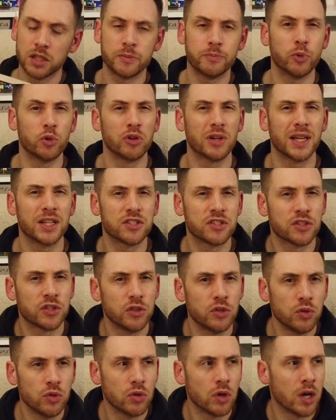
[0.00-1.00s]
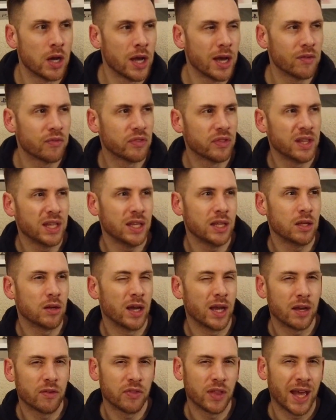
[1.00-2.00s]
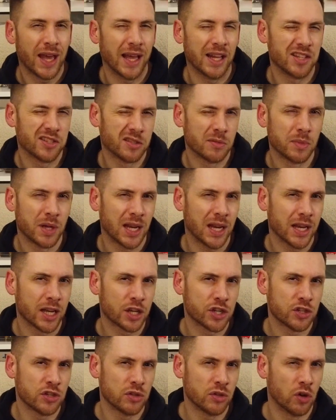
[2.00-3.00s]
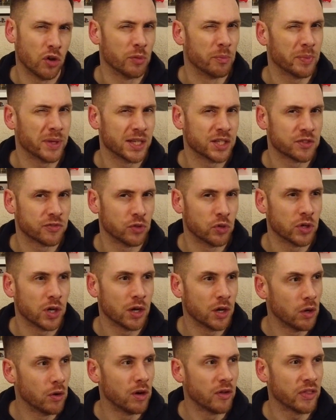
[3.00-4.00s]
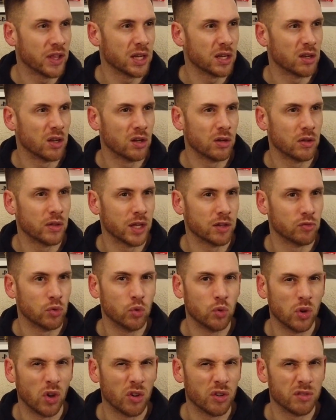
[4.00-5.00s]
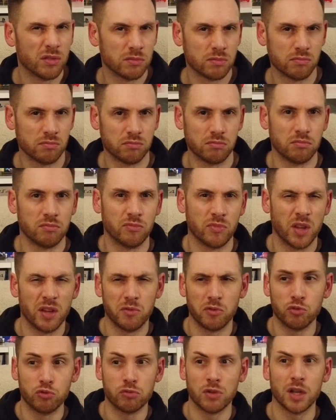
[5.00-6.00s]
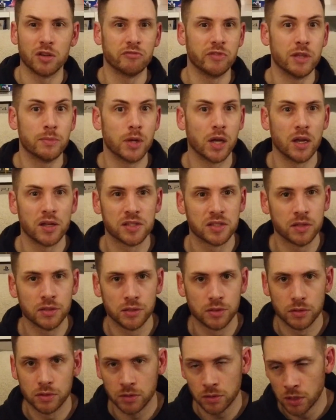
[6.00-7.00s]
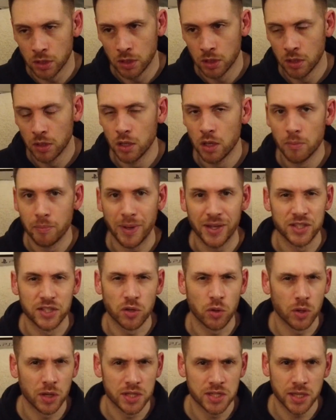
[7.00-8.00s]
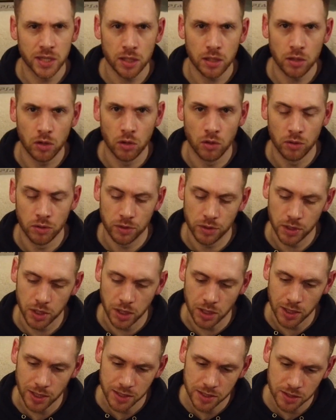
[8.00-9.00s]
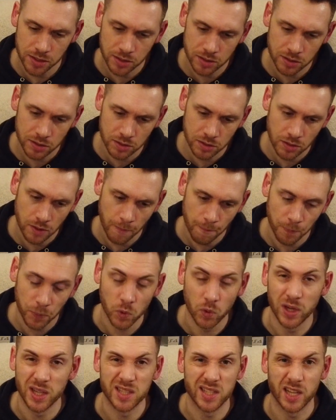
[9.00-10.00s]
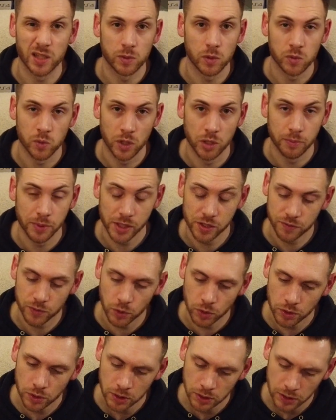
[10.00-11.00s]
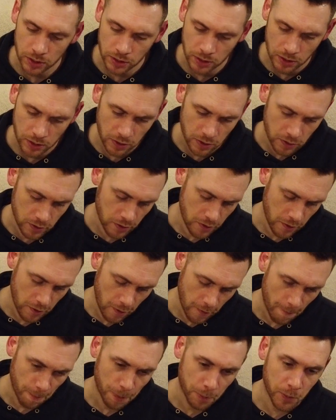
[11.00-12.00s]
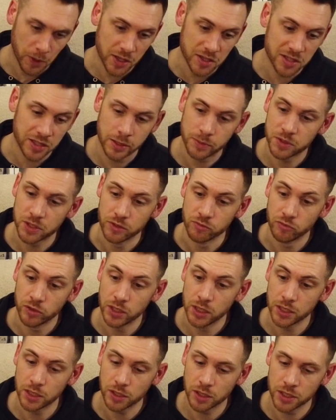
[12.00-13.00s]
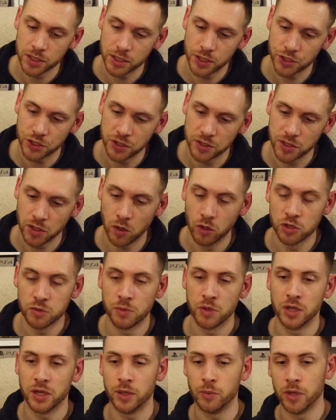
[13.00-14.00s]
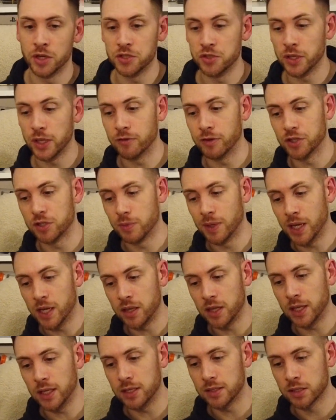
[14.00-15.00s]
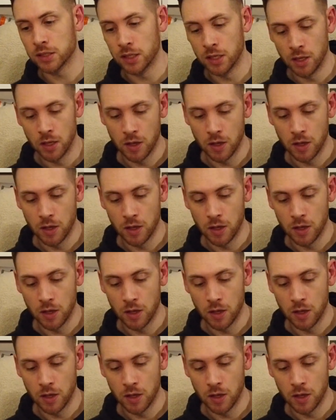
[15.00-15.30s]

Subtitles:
Borderlands 2. I have the Hanson collection on PS4. And I know I think Hanson are all on PS4. And I know I think remastered or on better quality, remastered or better quality on the latest. But slips in really good conditions. Ultimately, when I do get around to playing these,